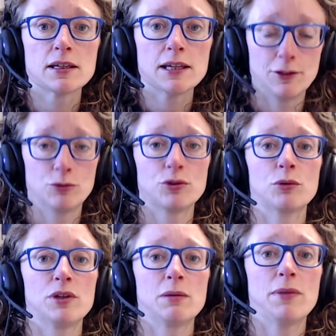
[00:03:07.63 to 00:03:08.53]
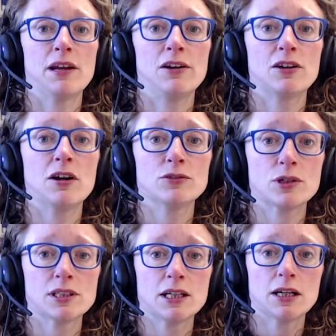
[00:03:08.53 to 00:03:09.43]
in order that we can better look after
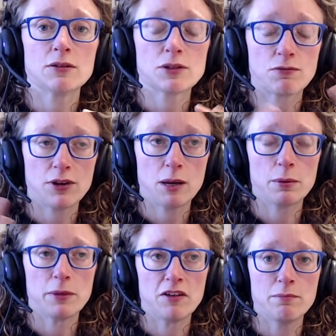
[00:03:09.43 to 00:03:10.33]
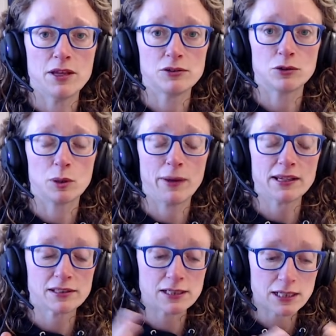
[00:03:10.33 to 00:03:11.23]
ourselves, to free up a bit of mental
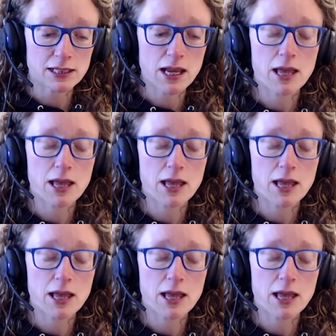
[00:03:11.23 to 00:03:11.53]
capacity,